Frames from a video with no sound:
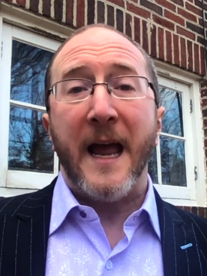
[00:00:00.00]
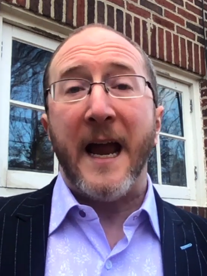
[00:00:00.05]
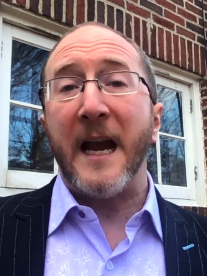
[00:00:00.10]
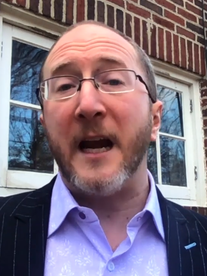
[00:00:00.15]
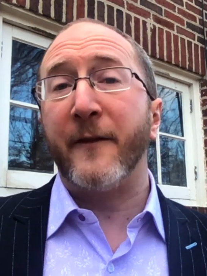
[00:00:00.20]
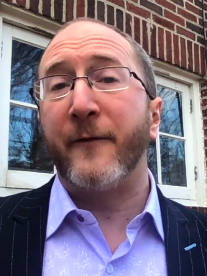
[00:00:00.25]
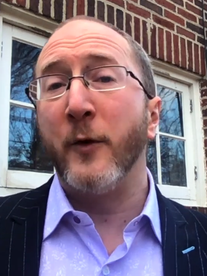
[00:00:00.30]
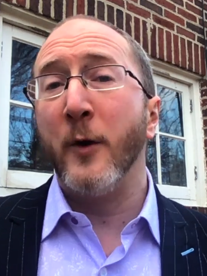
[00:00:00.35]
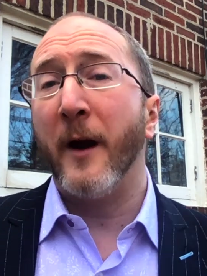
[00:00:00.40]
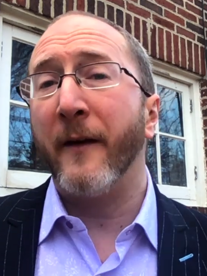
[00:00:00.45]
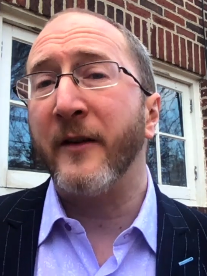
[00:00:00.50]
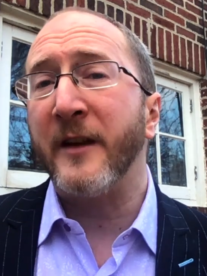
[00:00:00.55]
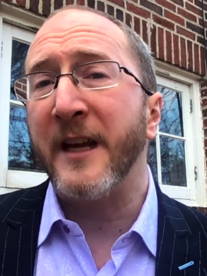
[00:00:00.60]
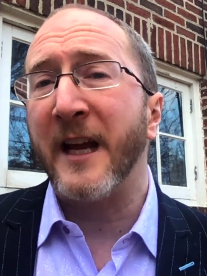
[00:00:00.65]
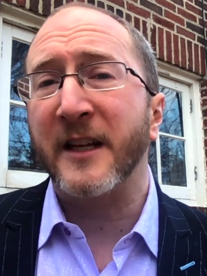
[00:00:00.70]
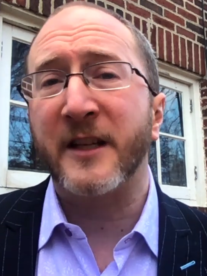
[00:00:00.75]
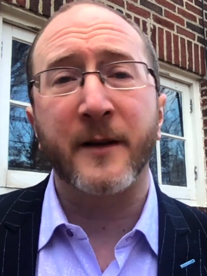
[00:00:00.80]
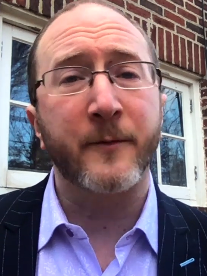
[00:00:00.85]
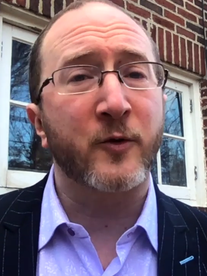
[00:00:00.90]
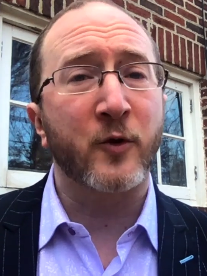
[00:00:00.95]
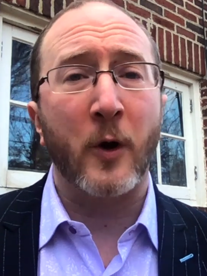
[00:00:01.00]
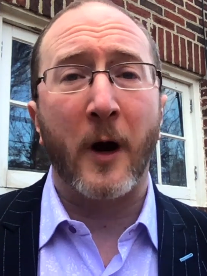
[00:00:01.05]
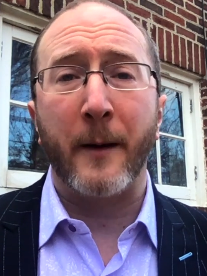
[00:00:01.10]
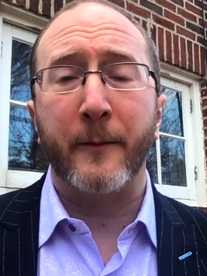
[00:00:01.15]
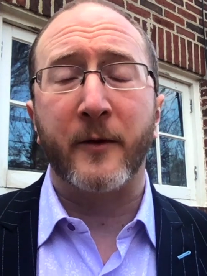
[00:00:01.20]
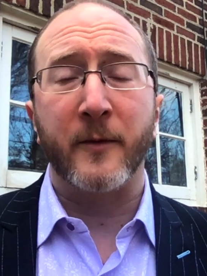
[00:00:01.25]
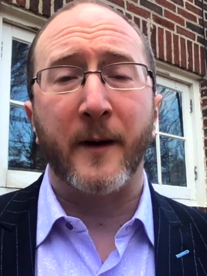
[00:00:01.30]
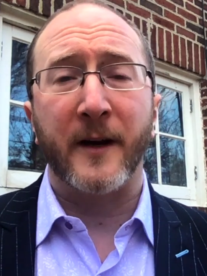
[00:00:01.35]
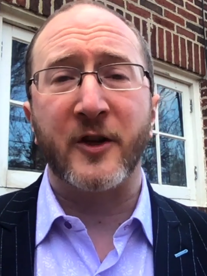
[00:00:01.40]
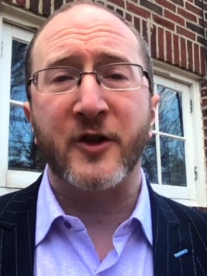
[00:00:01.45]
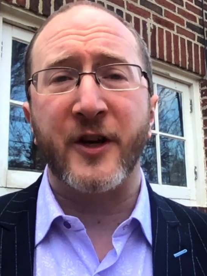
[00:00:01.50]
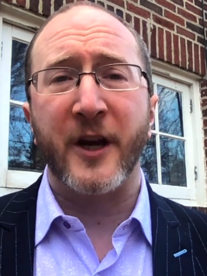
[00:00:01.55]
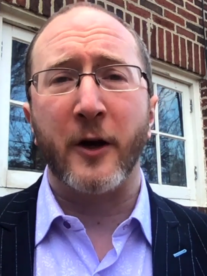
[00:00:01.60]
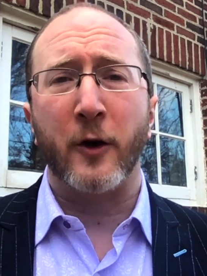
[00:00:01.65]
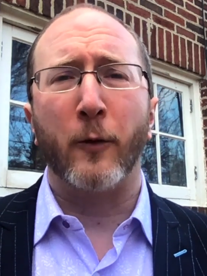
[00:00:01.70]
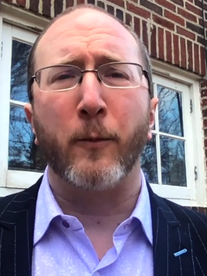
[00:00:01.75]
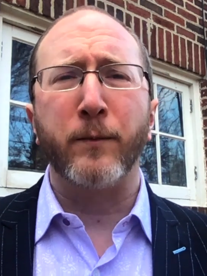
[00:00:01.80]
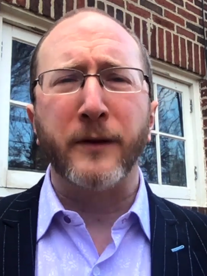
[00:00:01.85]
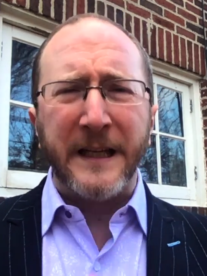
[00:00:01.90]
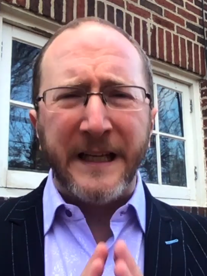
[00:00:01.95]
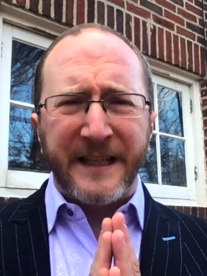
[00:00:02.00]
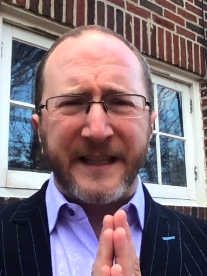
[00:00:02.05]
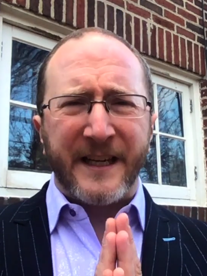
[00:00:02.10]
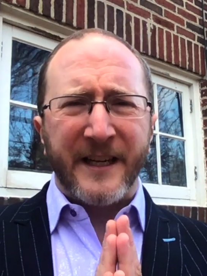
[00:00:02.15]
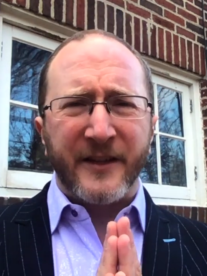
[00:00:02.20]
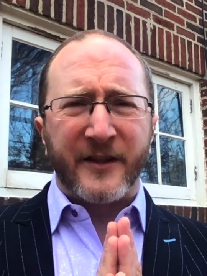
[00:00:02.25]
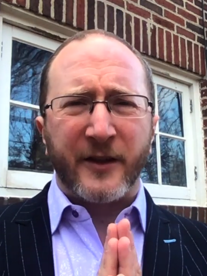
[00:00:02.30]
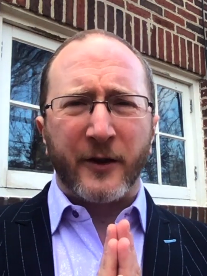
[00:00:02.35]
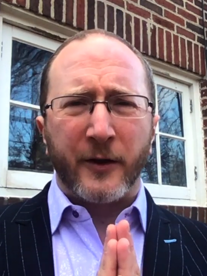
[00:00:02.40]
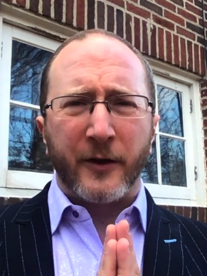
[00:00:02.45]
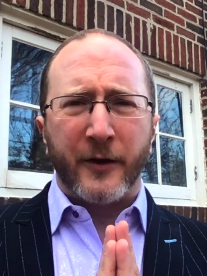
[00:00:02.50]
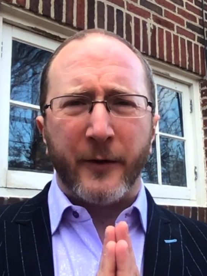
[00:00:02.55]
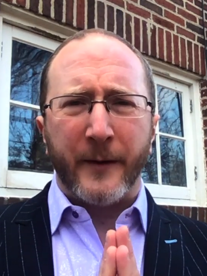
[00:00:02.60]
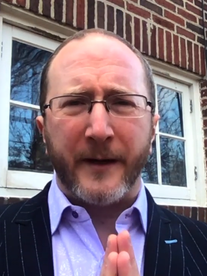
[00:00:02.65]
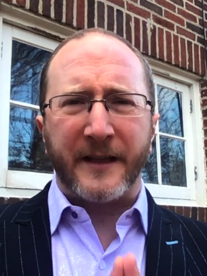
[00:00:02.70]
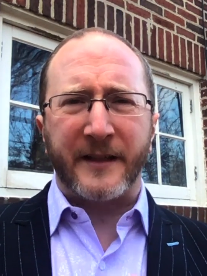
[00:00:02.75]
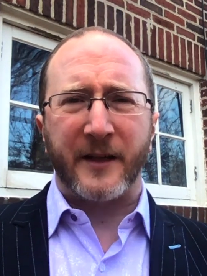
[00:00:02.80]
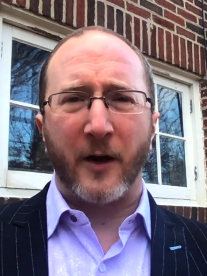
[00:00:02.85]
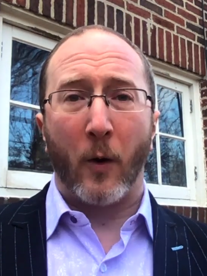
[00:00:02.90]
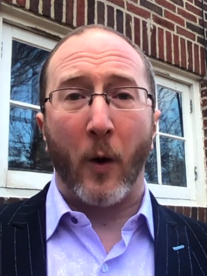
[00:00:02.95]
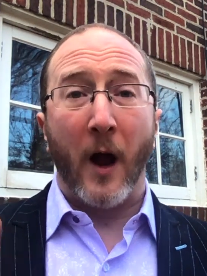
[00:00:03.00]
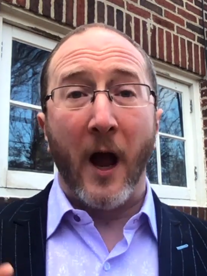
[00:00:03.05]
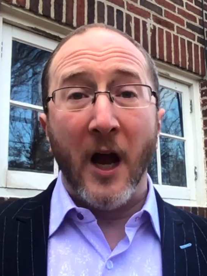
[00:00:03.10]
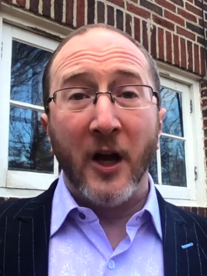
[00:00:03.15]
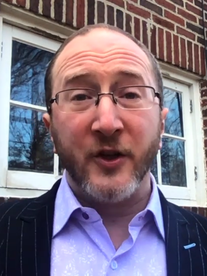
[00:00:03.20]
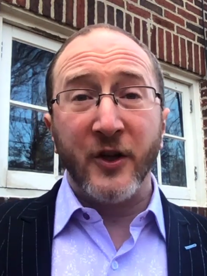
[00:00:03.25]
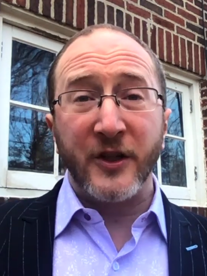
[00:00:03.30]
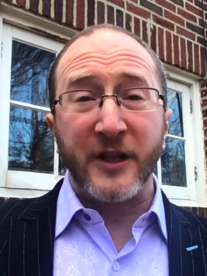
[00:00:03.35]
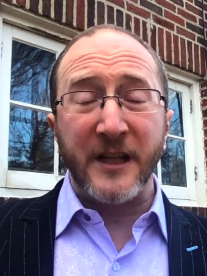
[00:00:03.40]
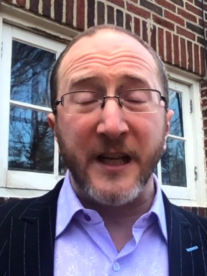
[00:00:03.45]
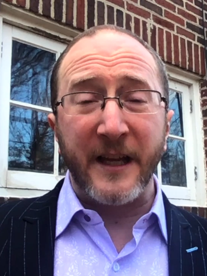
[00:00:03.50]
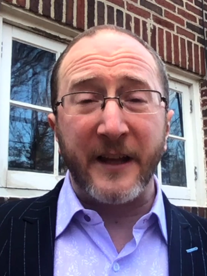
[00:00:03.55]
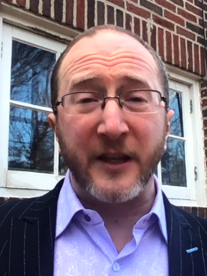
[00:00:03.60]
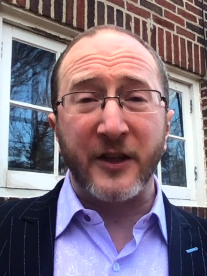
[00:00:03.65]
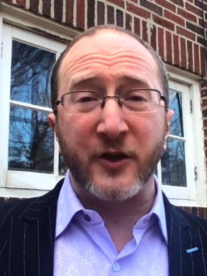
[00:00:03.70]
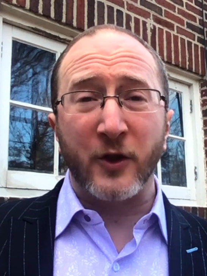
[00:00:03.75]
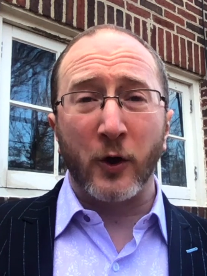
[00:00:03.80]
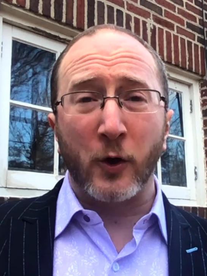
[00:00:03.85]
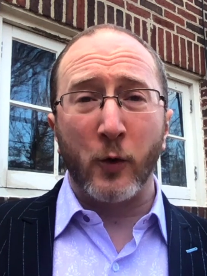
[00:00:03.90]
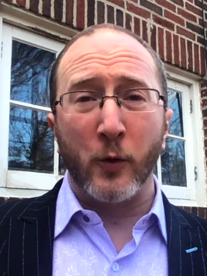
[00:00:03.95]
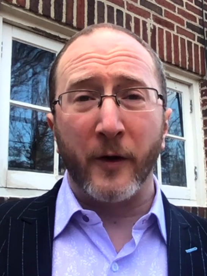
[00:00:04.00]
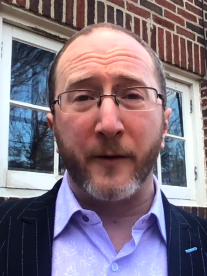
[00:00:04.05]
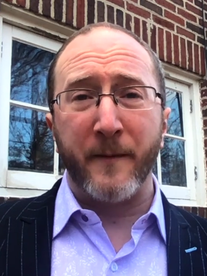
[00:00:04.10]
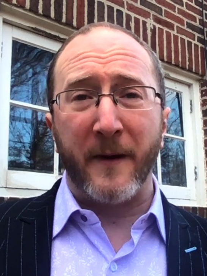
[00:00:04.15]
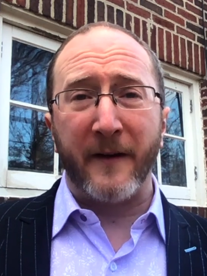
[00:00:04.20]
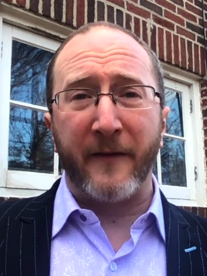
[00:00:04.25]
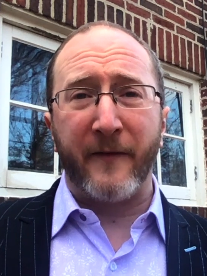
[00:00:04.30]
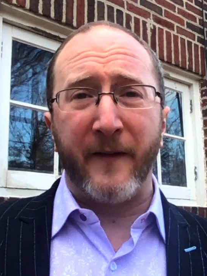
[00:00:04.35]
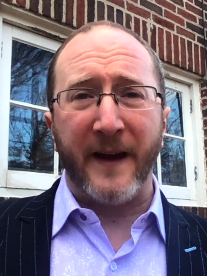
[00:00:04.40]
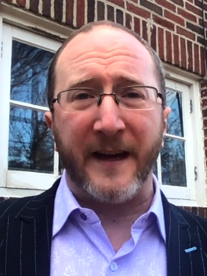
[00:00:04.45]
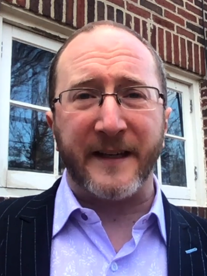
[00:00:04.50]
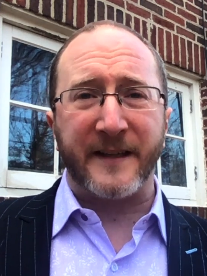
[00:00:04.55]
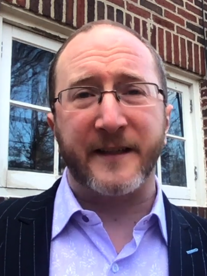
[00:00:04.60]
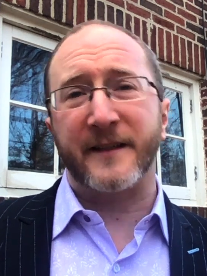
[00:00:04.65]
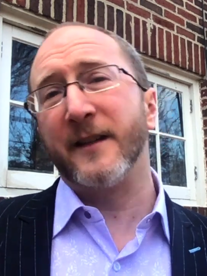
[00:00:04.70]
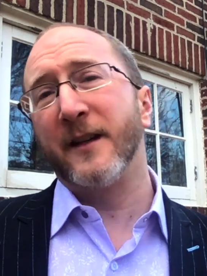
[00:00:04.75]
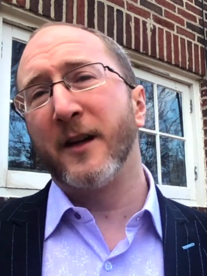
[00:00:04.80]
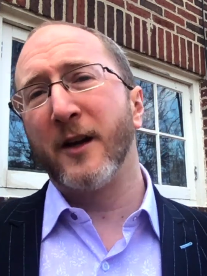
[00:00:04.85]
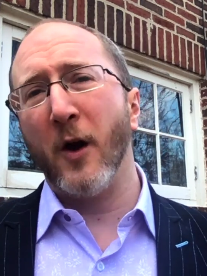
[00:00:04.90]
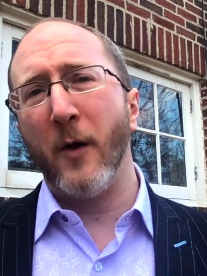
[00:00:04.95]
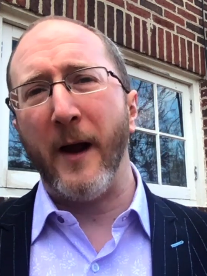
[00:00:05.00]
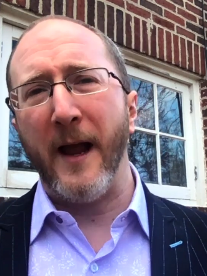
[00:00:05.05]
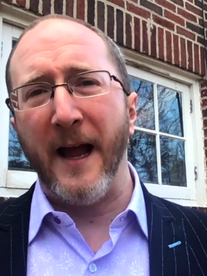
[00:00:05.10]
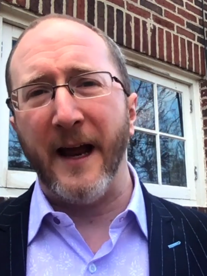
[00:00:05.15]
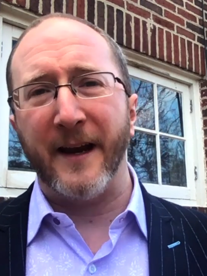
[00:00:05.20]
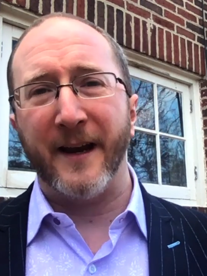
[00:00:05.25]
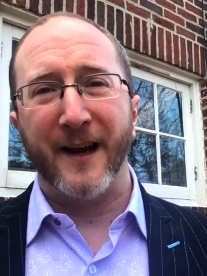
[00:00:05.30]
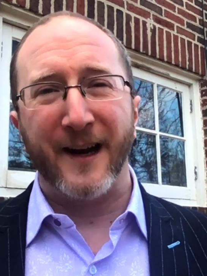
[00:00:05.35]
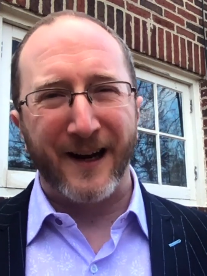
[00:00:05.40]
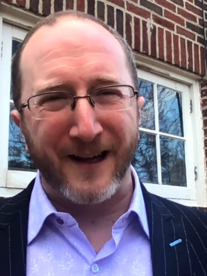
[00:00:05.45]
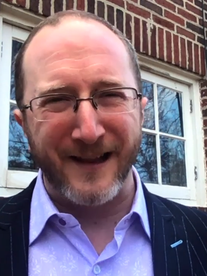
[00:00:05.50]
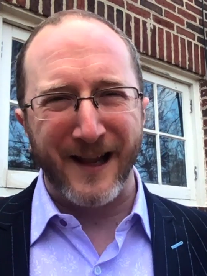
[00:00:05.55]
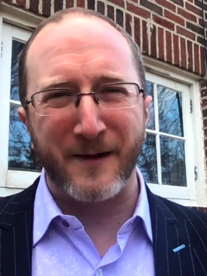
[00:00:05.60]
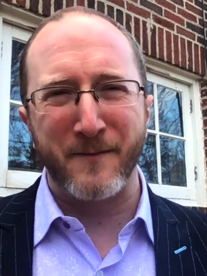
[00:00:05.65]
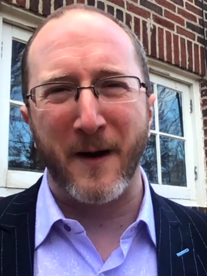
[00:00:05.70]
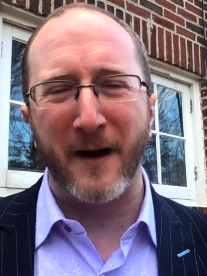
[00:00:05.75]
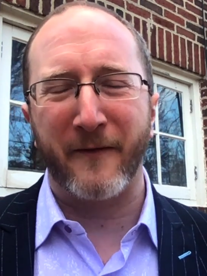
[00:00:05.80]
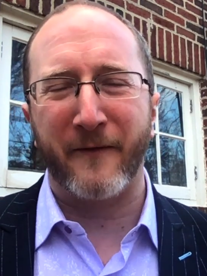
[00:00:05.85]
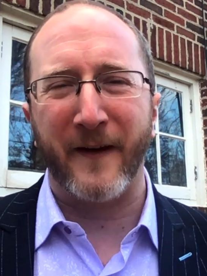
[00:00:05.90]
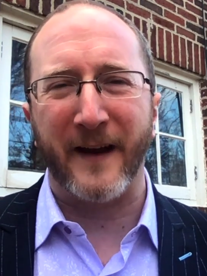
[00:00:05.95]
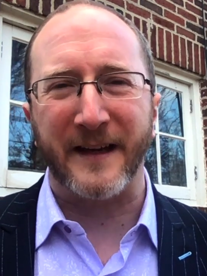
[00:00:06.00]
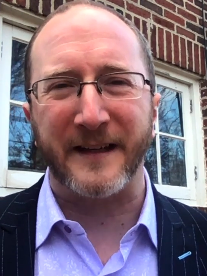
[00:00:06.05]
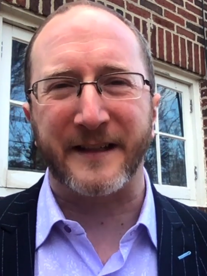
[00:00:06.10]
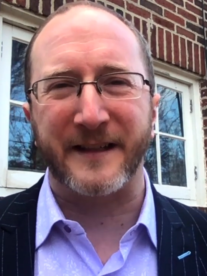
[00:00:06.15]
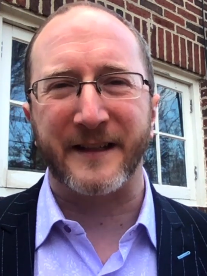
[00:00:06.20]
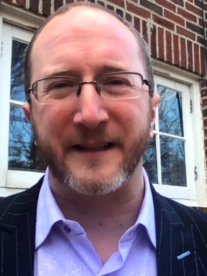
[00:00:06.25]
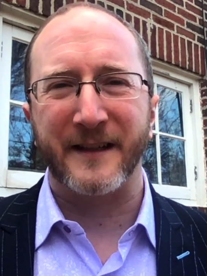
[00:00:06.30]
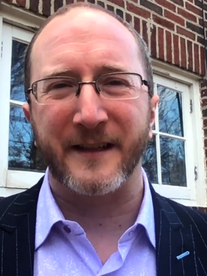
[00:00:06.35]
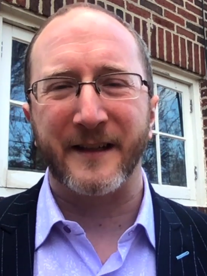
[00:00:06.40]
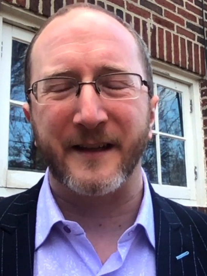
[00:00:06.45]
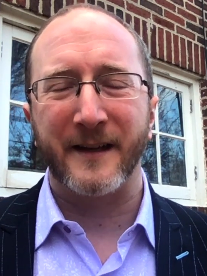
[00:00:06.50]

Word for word: And if you haven't yet subscribed to my channel, please consider doing so. Just click the circle with my face. Go ahead, click my face.